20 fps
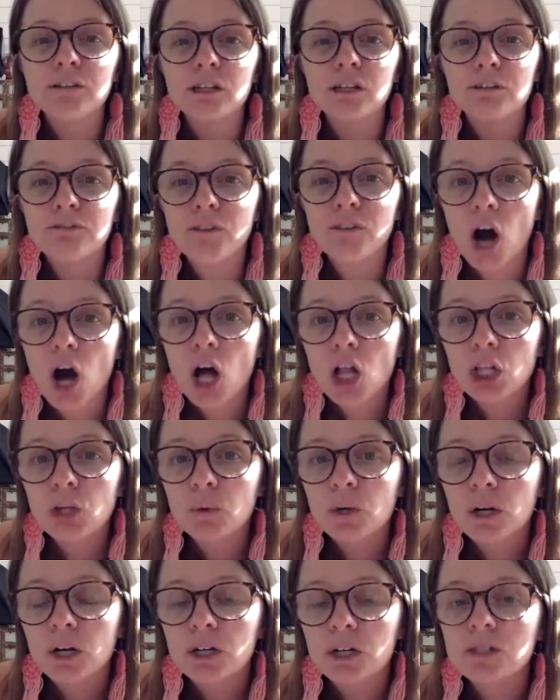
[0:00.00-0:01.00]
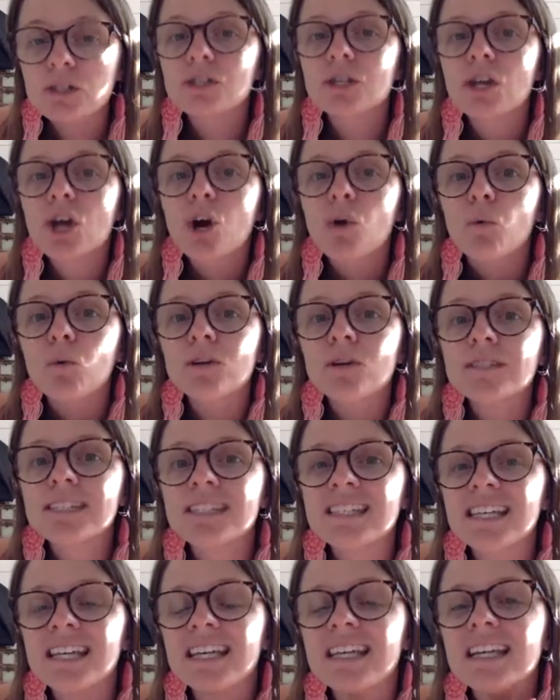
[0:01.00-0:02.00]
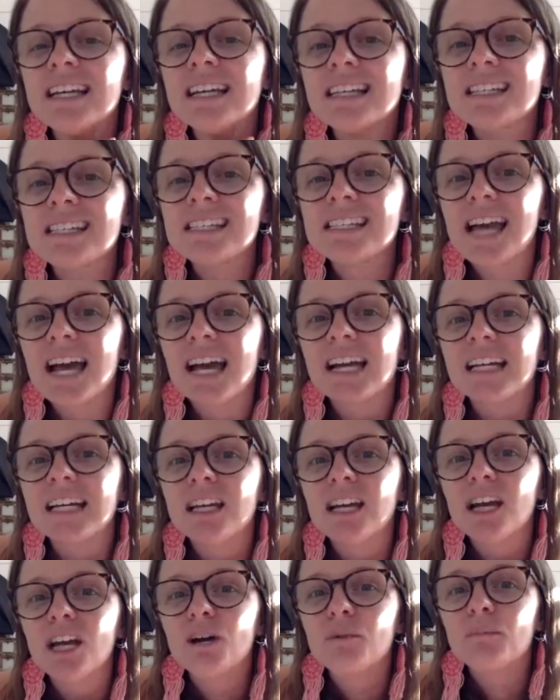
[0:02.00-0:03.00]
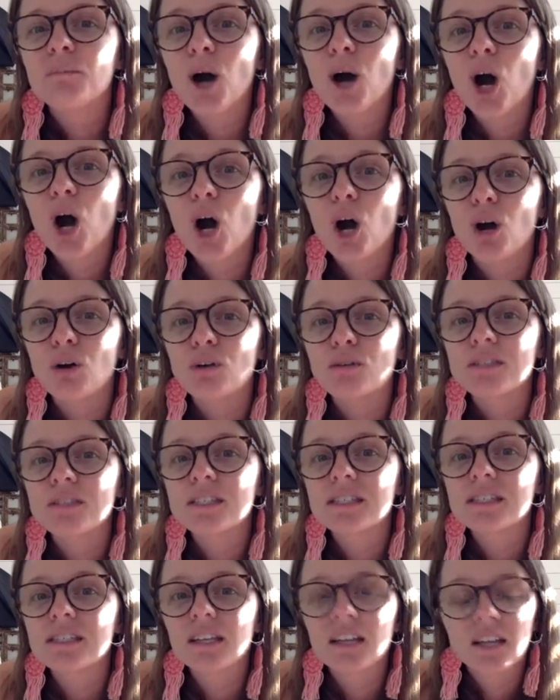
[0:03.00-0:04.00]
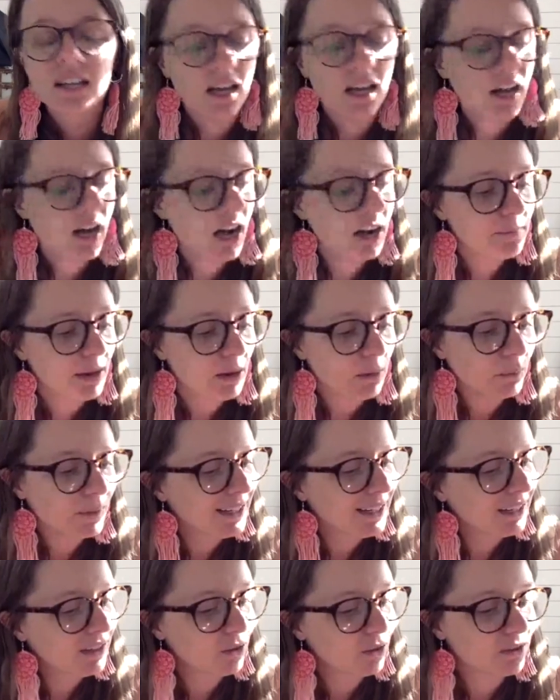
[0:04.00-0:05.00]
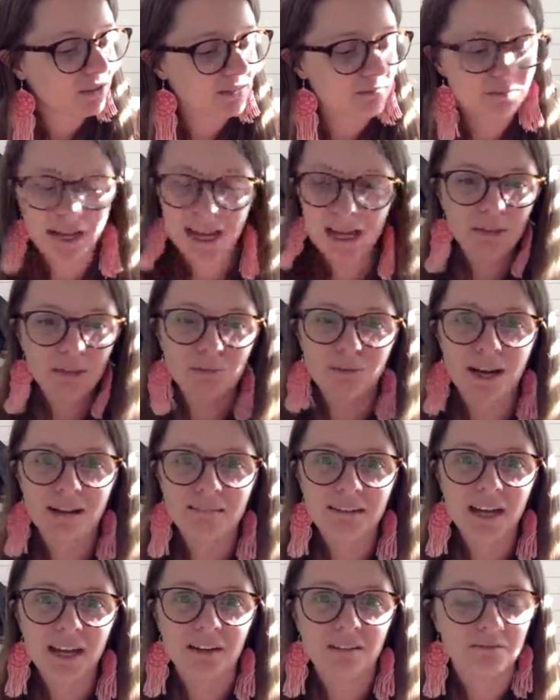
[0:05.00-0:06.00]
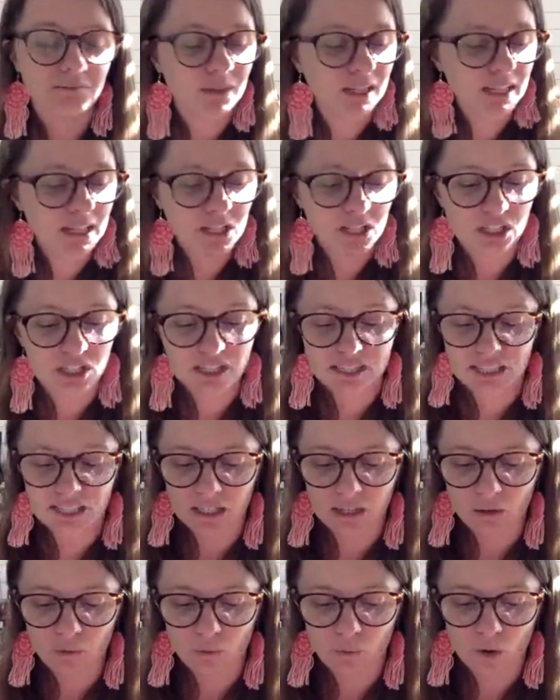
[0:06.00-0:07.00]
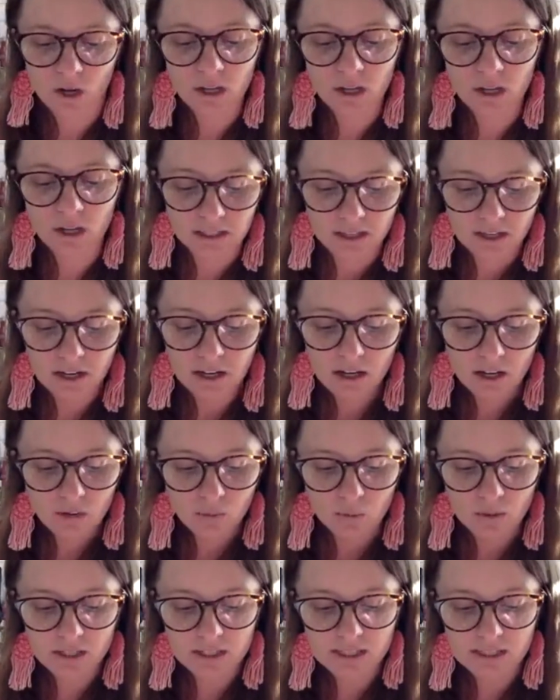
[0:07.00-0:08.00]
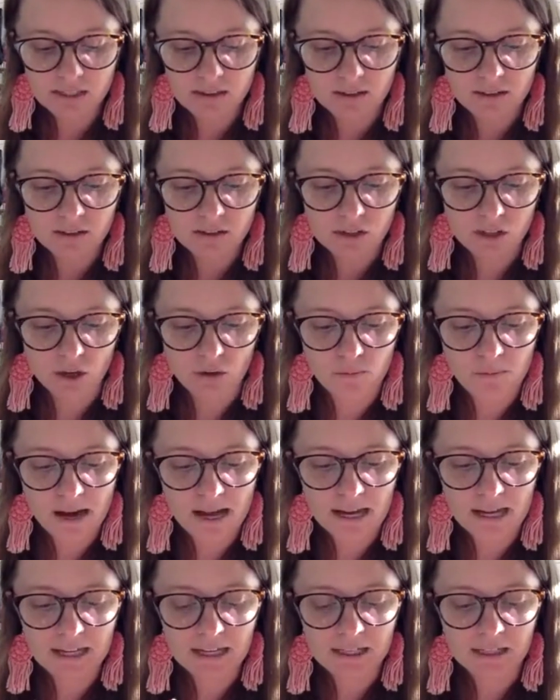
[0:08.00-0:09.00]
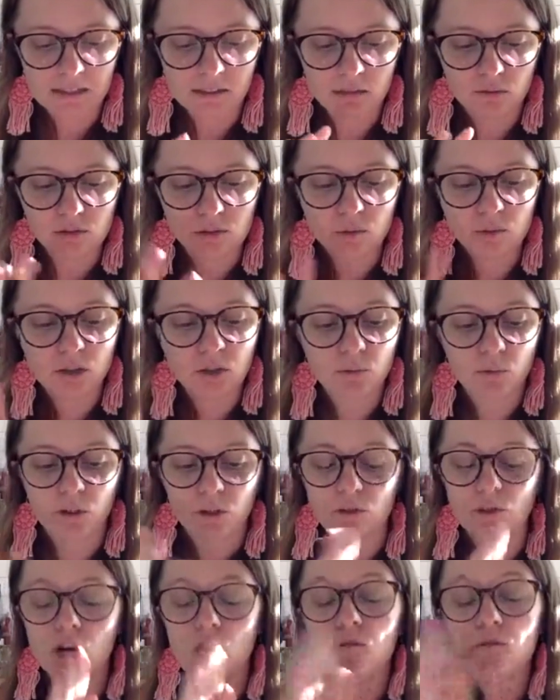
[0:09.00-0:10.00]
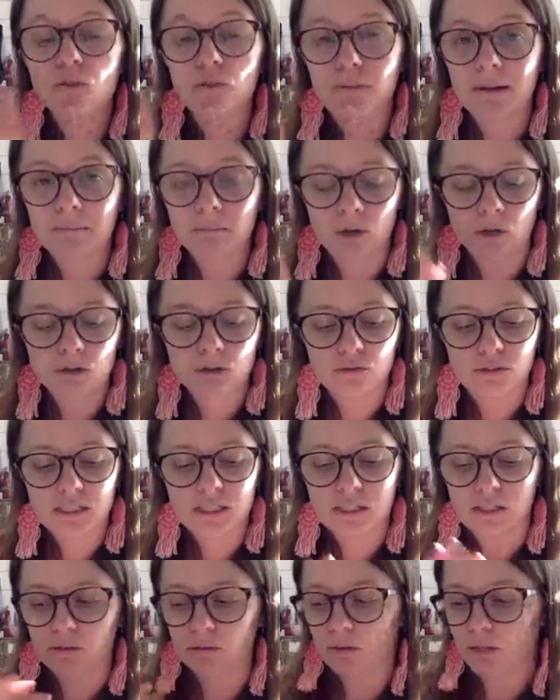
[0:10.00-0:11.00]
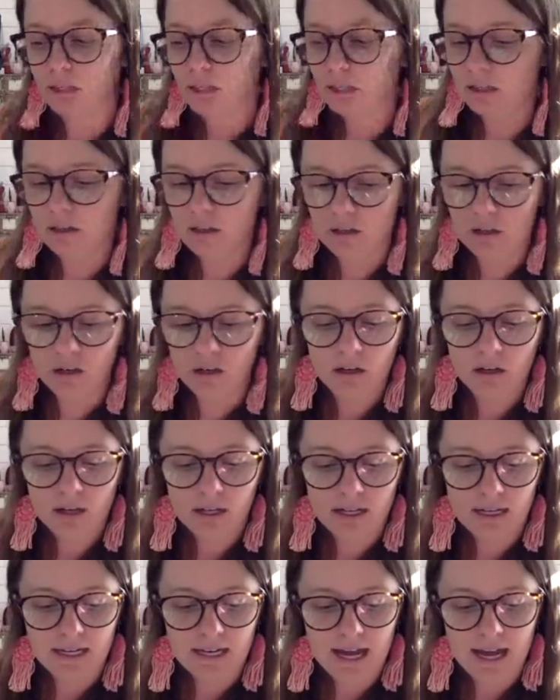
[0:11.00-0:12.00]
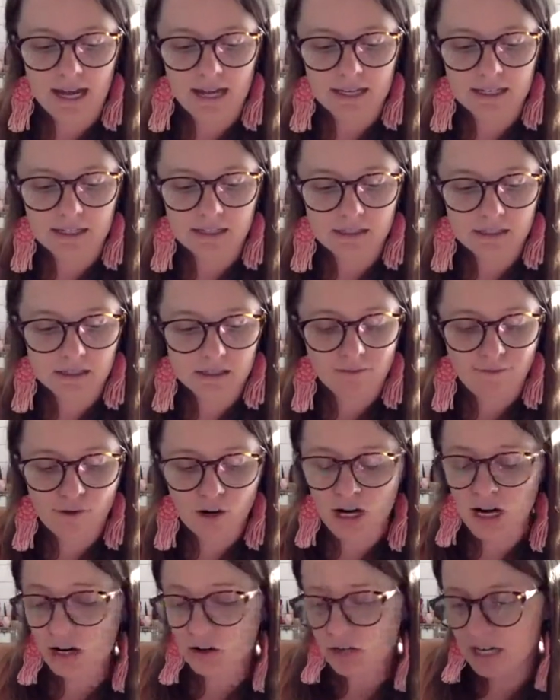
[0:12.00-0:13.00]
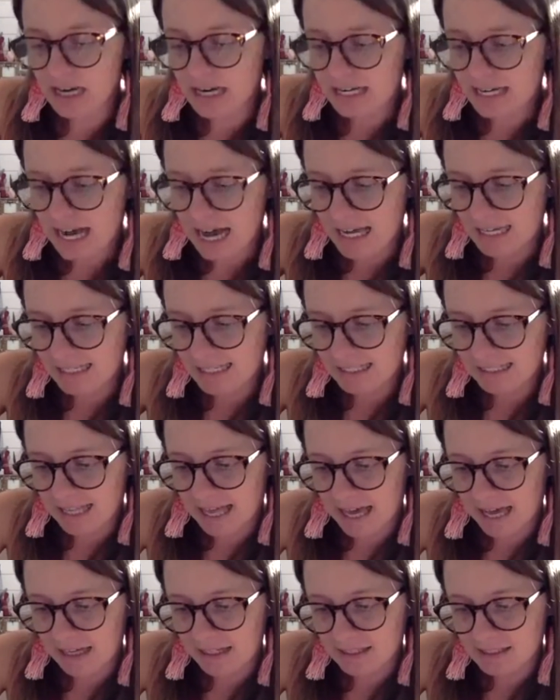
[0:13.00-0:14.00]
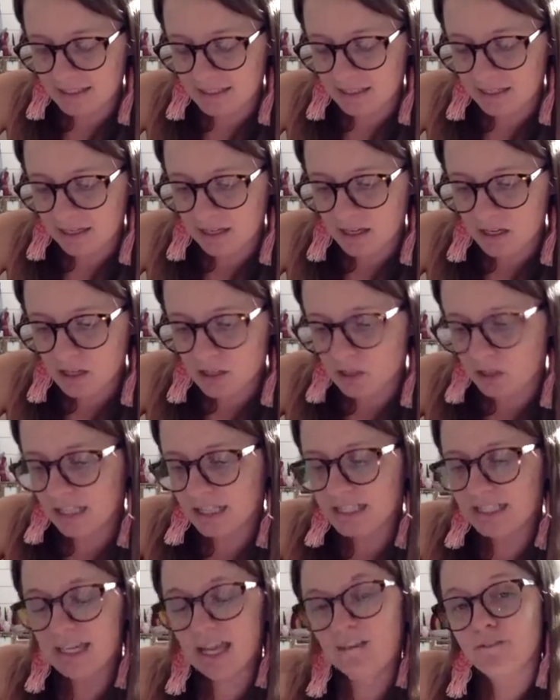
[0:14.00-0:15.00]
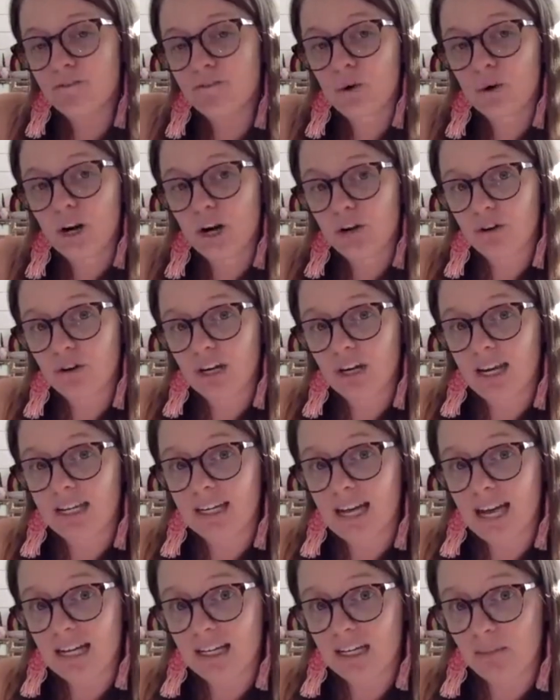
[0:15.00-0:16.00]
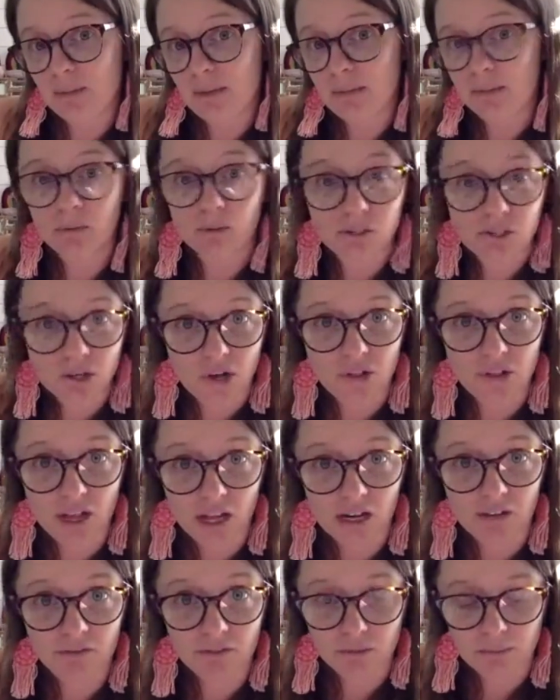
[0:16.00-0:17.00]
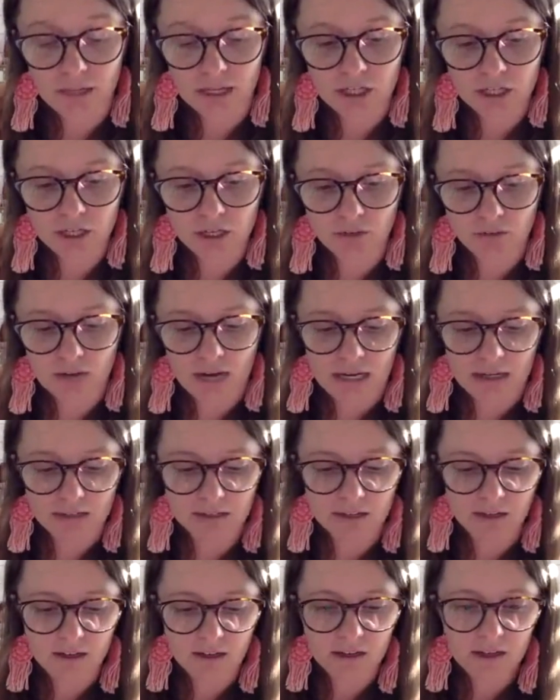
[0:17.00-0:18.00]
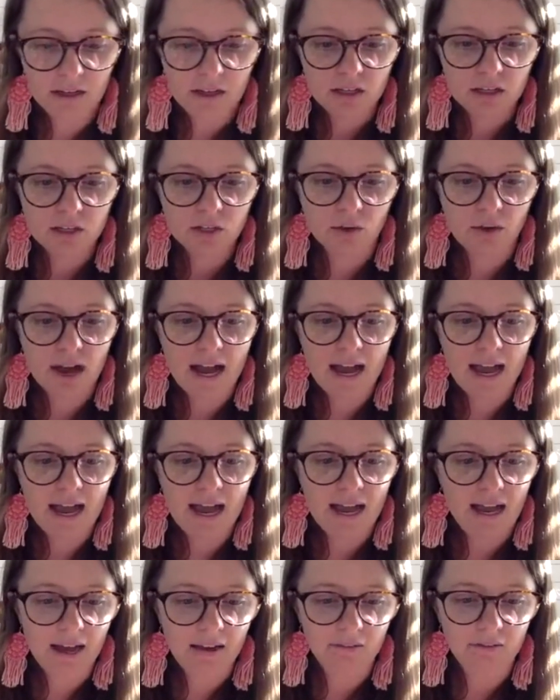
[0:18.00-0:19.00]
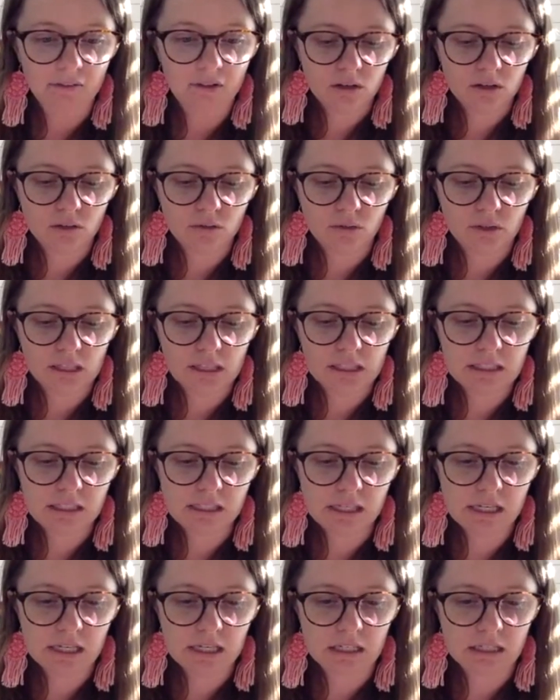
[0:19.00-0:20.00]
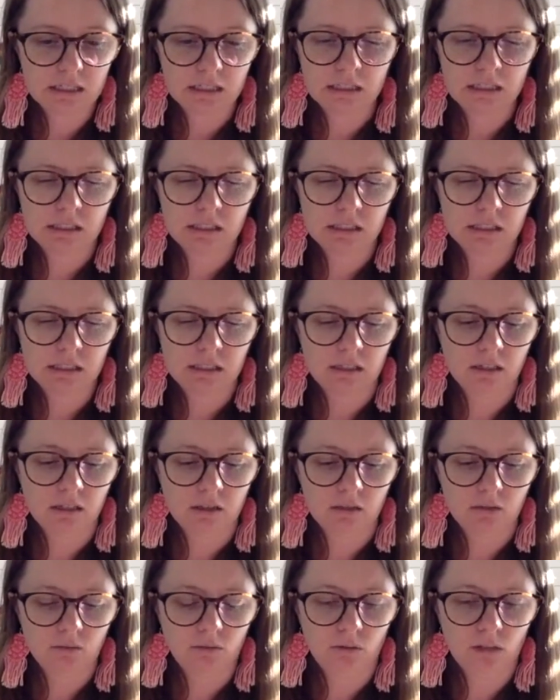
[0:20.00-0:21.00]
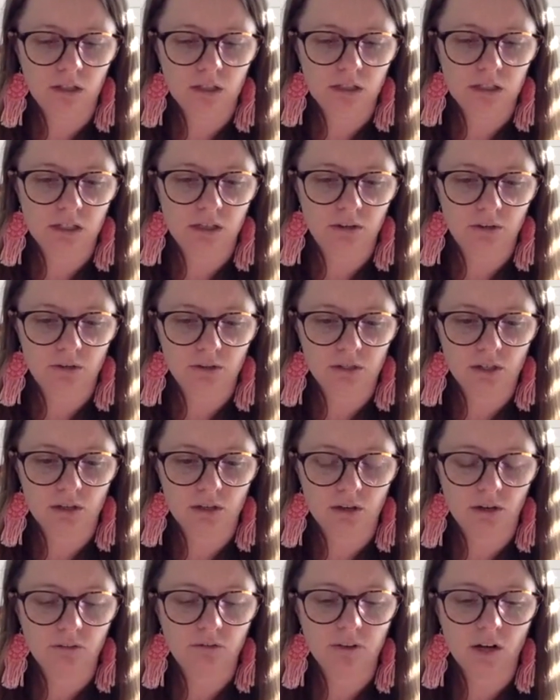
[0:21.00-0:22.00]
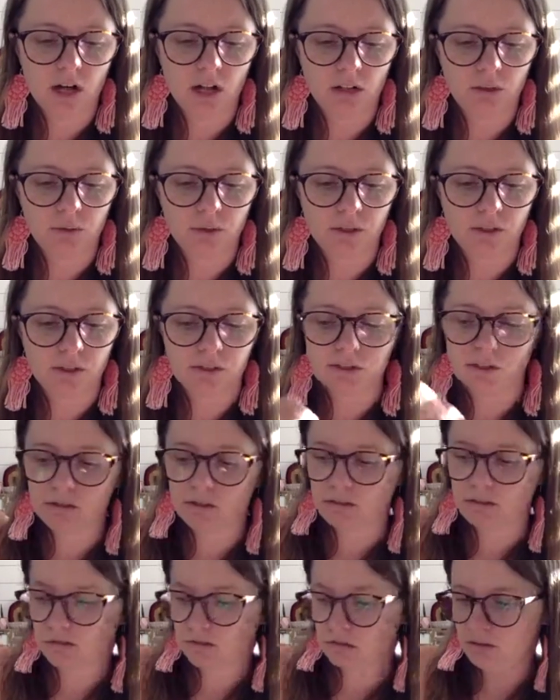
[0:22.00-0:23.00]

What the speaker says: your followers will see said post. And we can do some math right now. We can just see what was, so my, we'll go for my most recent one. It has 490 likes. So let's say 490 people saw that information, right? So I have 26,100 followers.